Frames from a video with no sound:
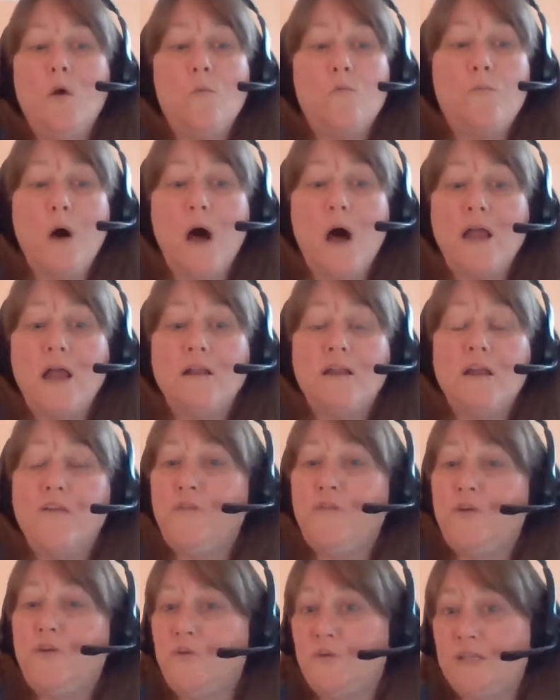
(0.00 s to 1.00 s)
But
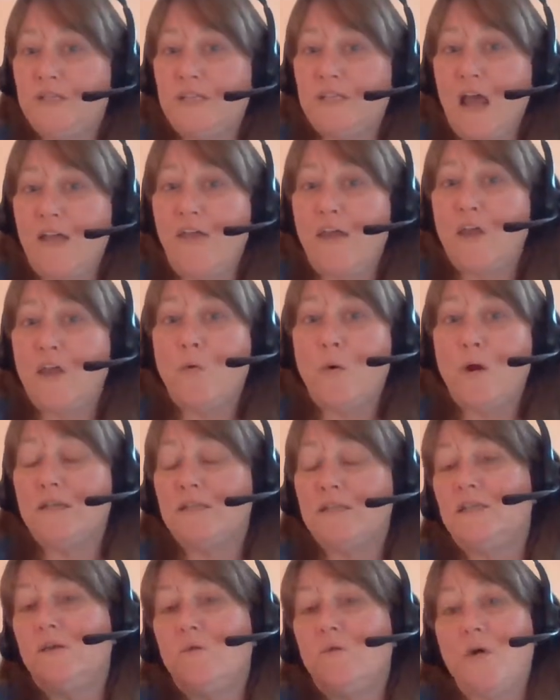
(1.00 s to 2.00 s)
if you decide that you want to
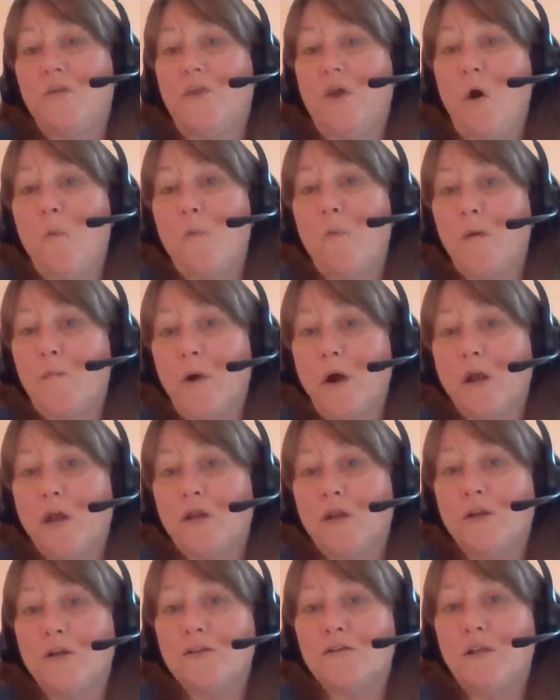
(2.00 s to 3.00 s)
see what the open
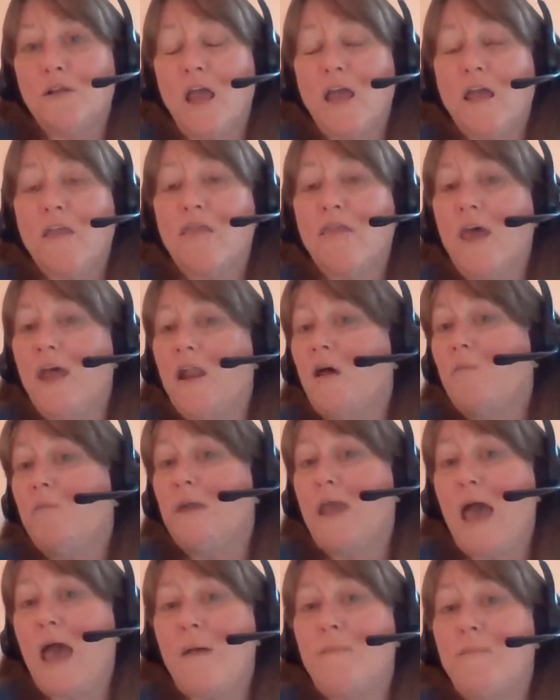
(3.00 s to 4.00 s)
market looks like, then I'll be
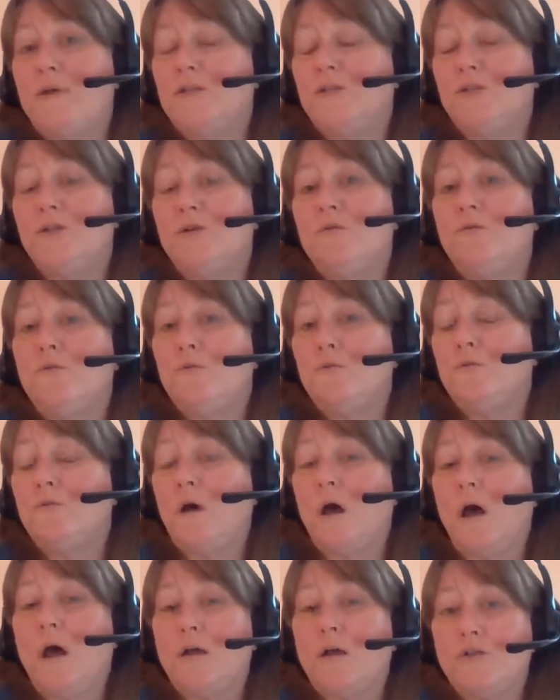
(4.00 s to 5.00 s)
happy to
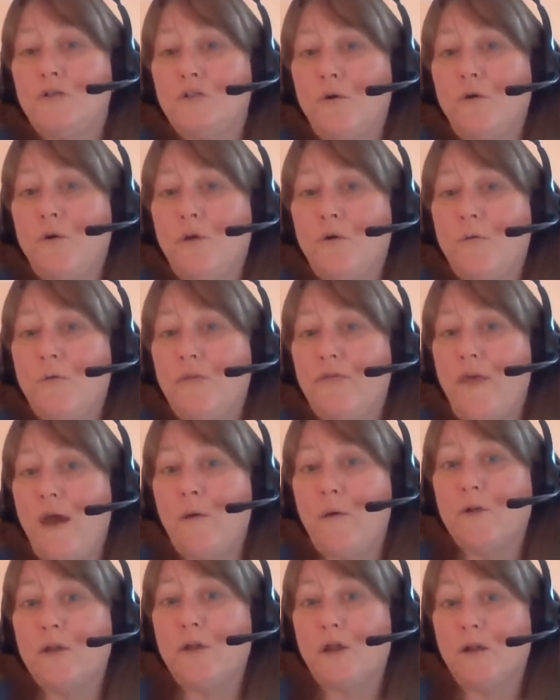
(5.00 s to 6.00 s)
show you what
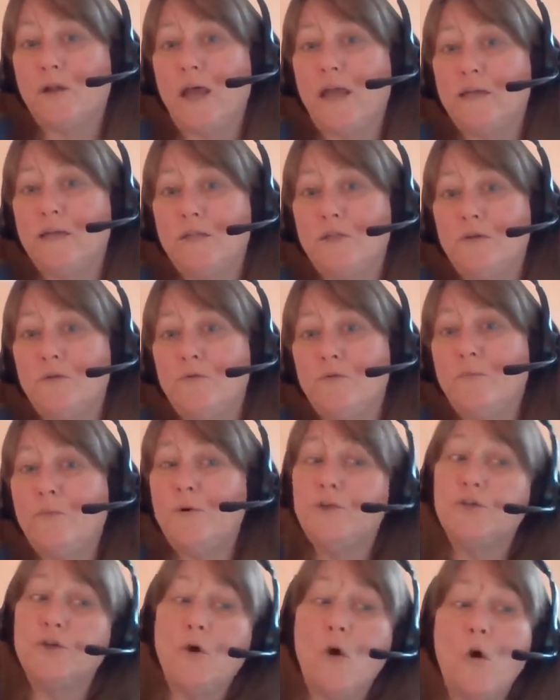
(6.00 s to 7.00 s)
that would look like to
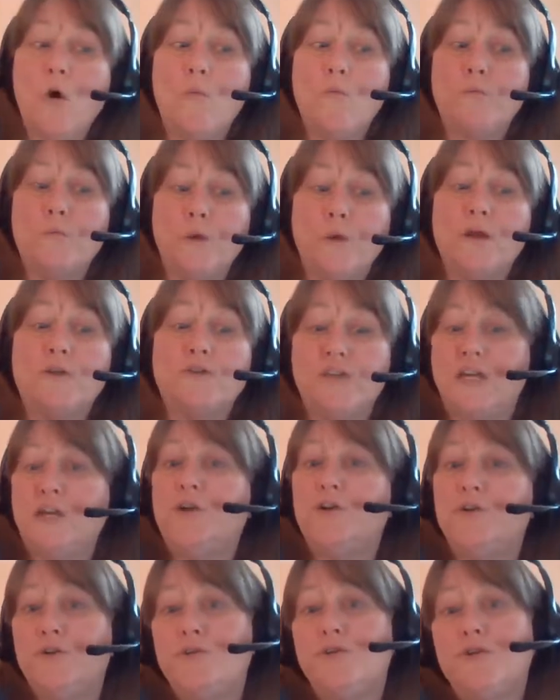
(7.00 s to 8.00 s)
put your home, or to
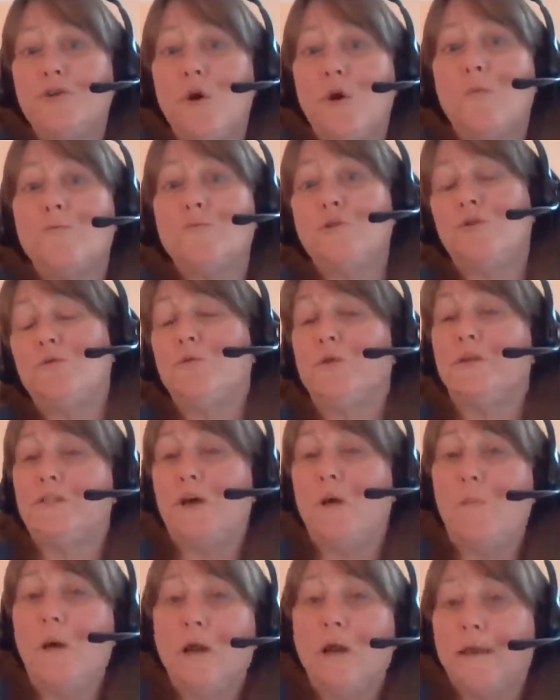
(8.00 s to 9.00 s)
introduce your home to the
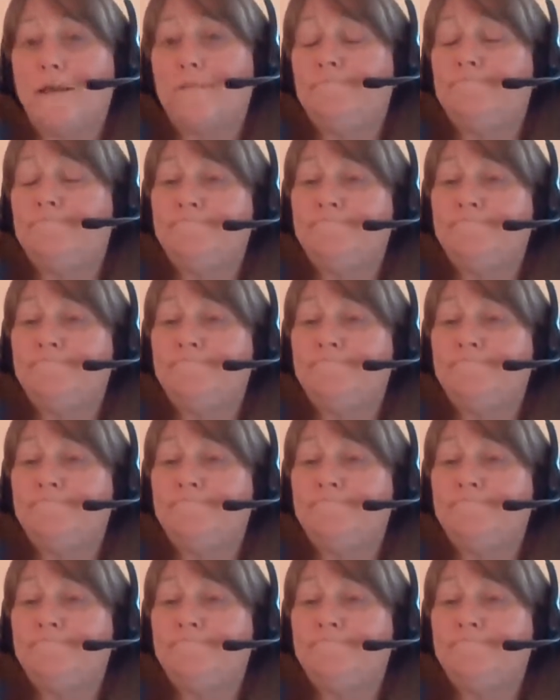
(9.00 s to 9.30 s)
retail market.